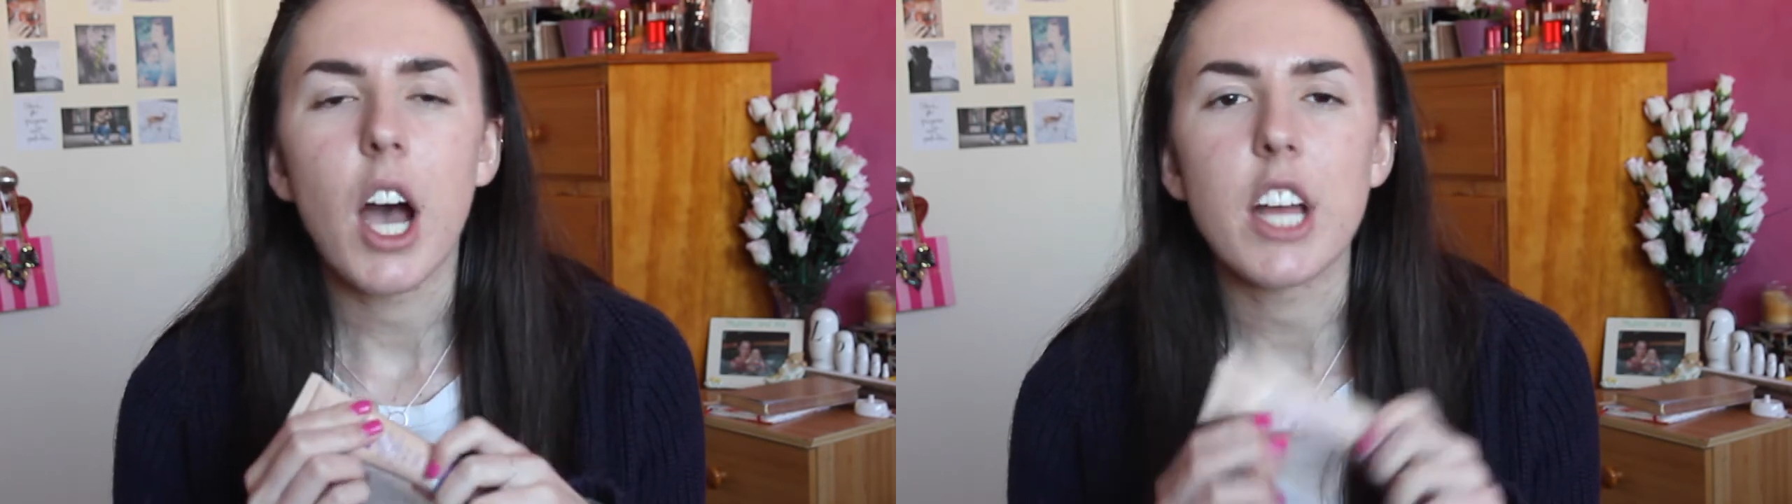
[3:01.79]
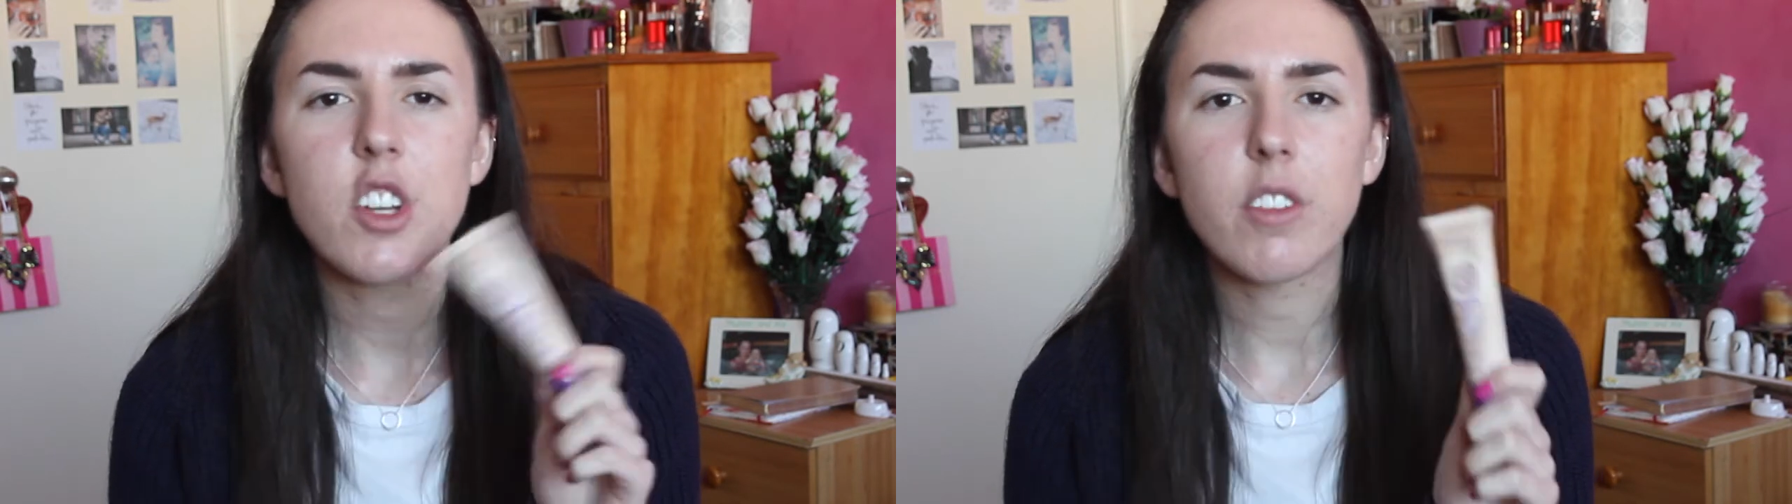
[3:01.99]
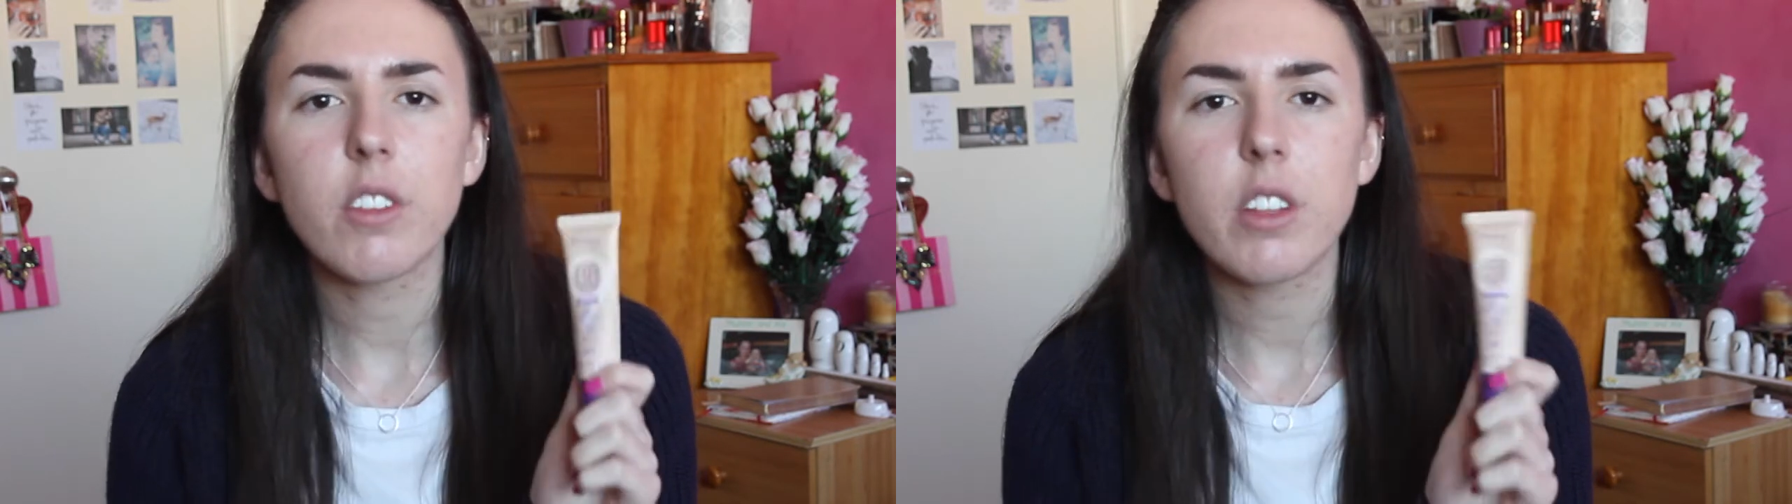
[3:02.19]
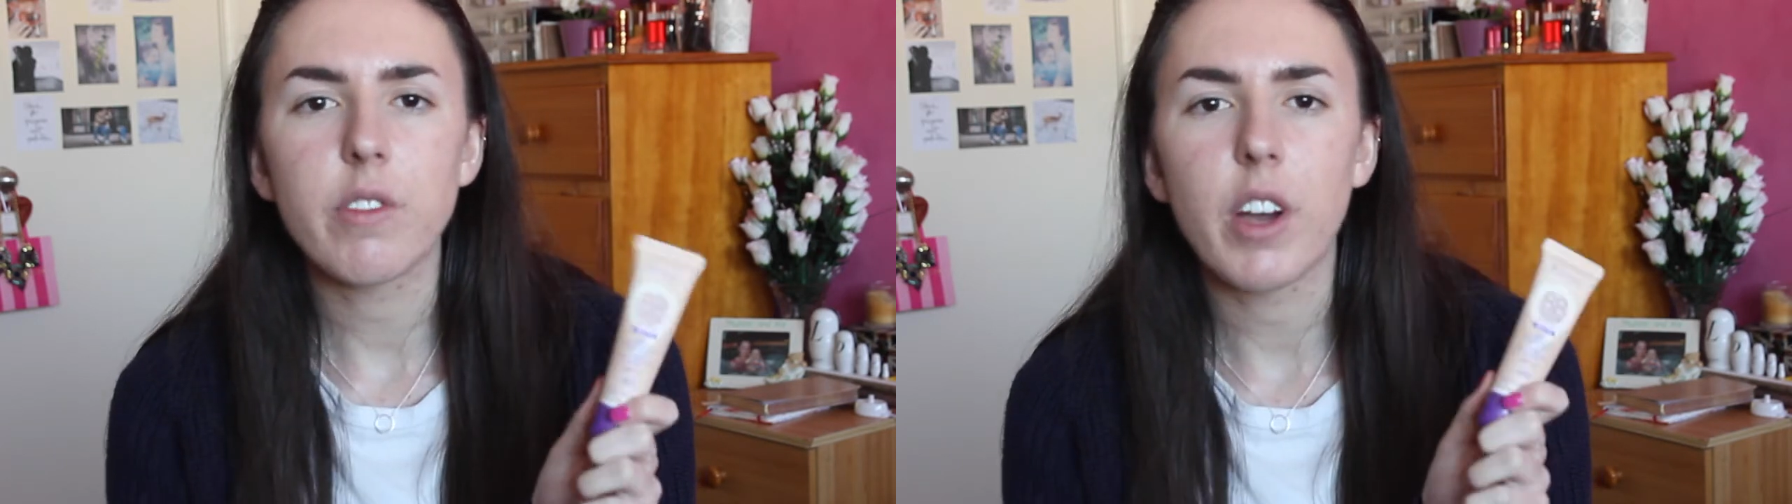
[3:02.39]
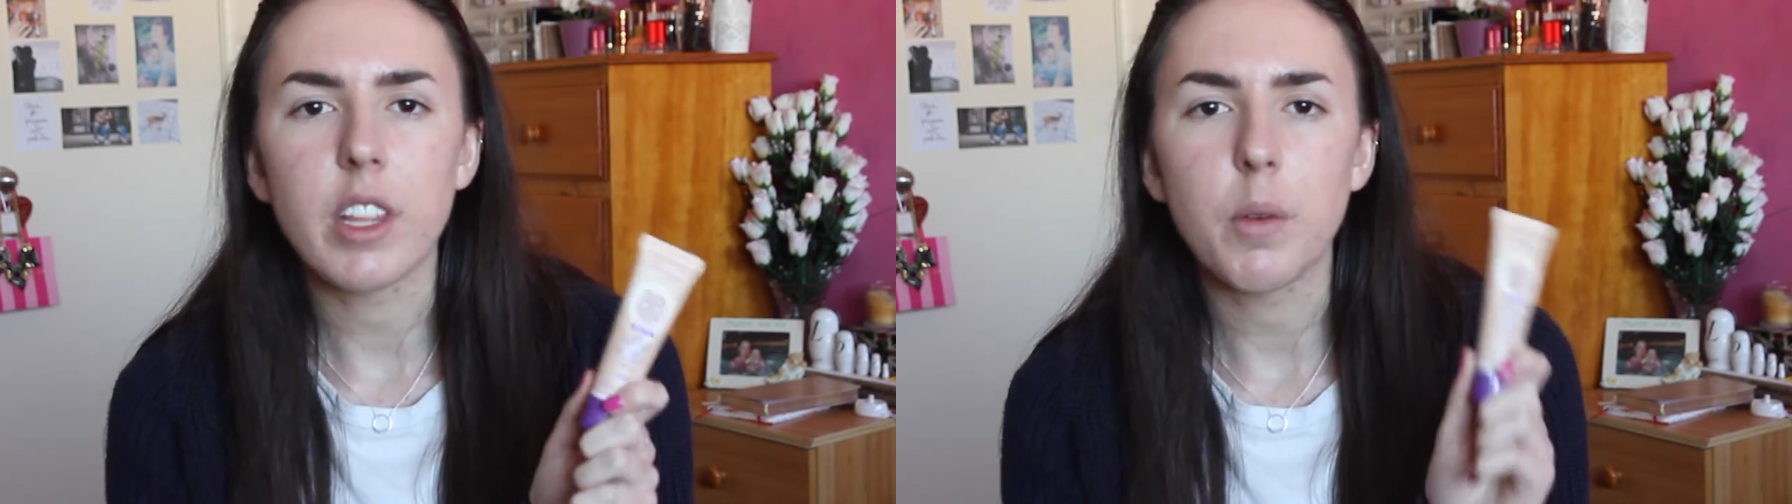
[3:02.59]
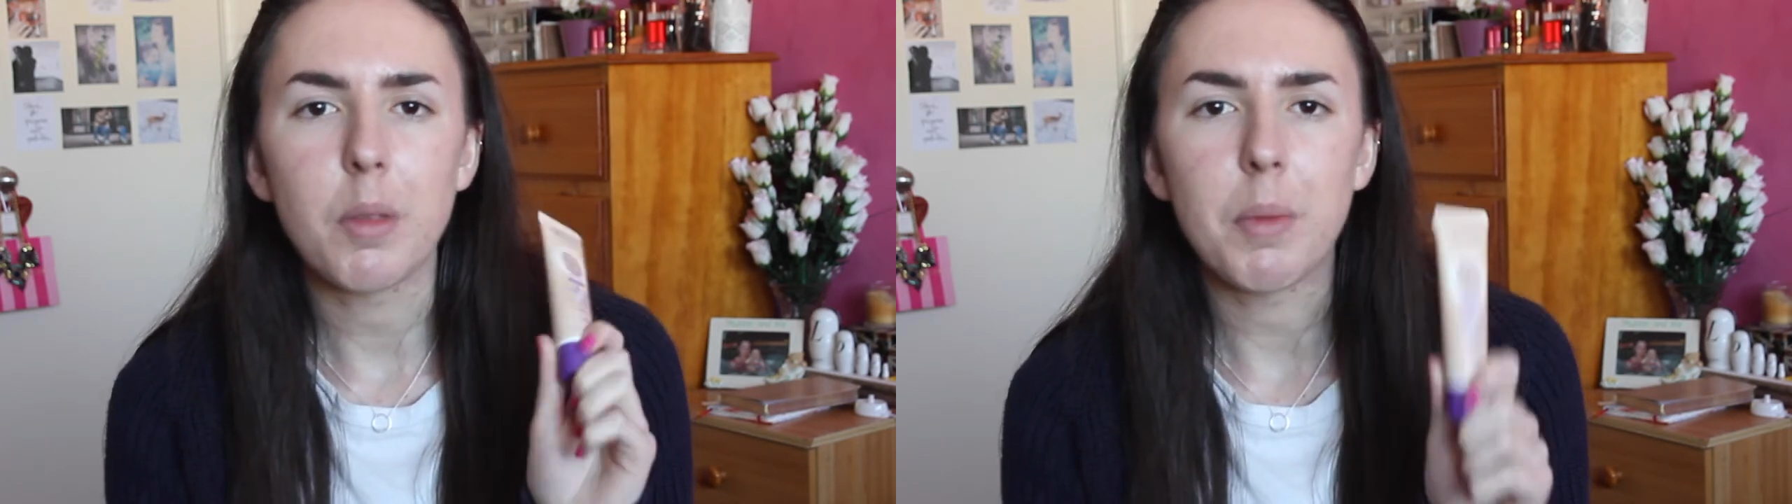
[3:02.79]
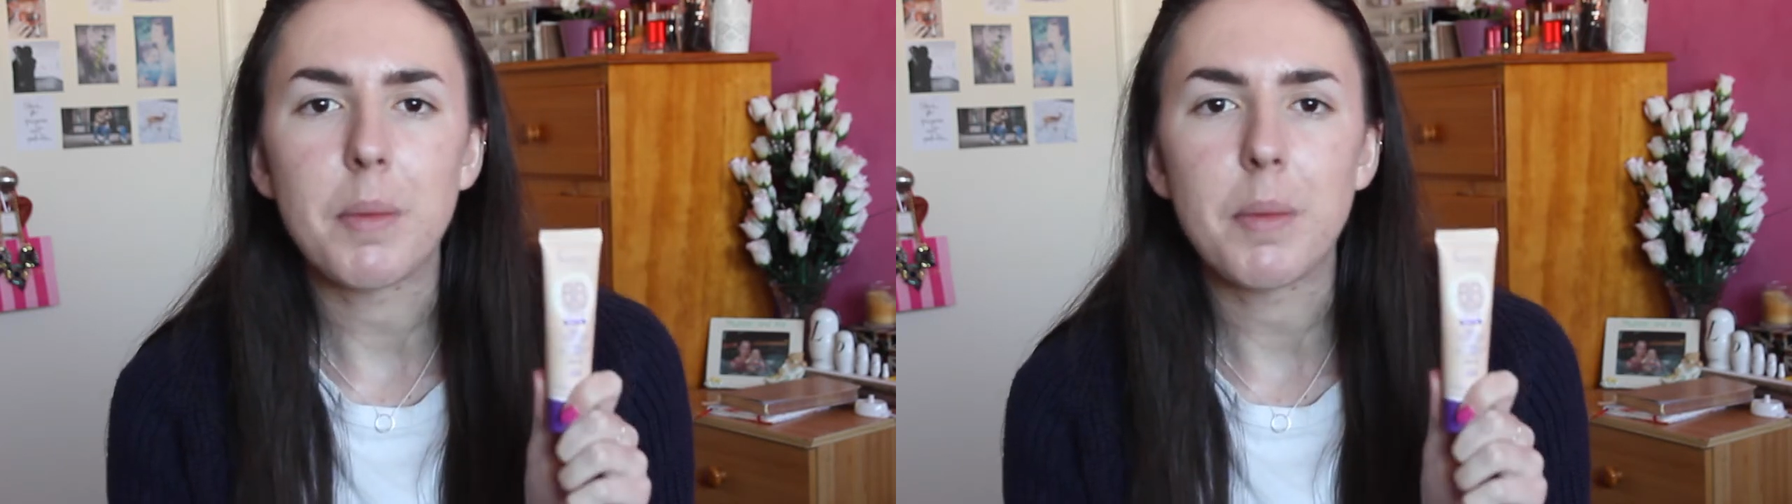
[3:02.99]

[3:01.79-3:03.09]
I generally find that with